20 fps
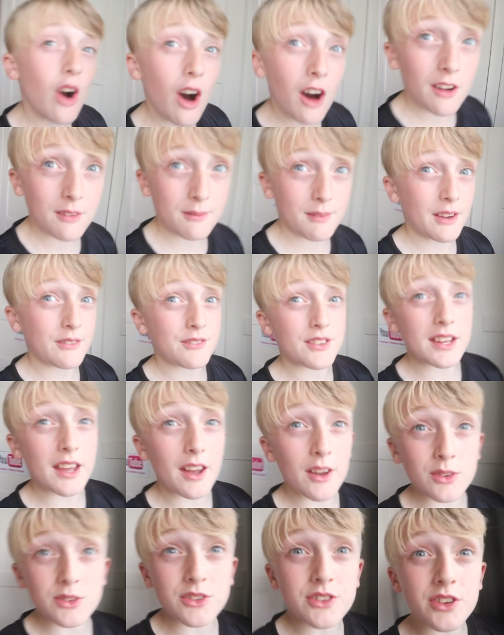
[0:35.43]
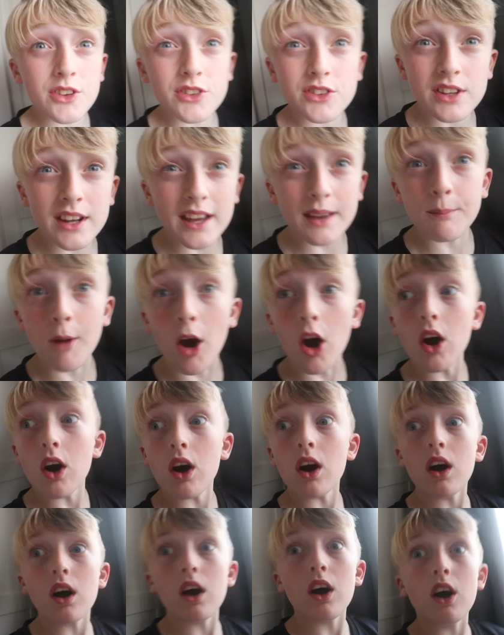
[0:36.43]
all my videos doesn't he but
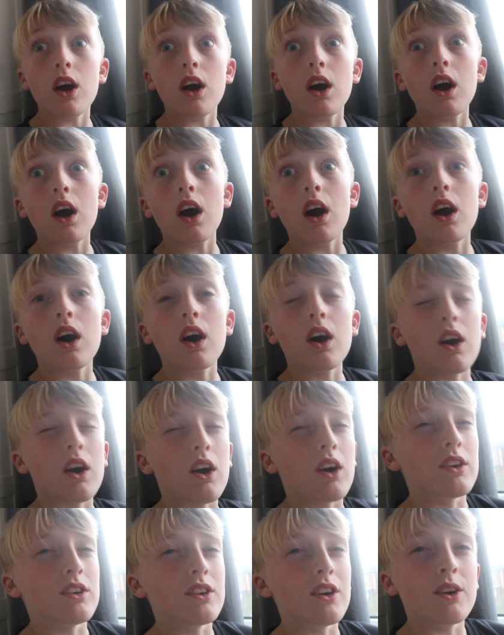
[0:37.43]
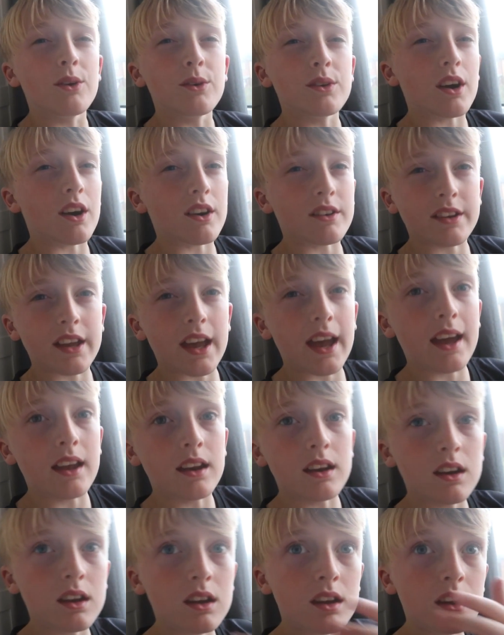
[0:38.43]
Hello, not again.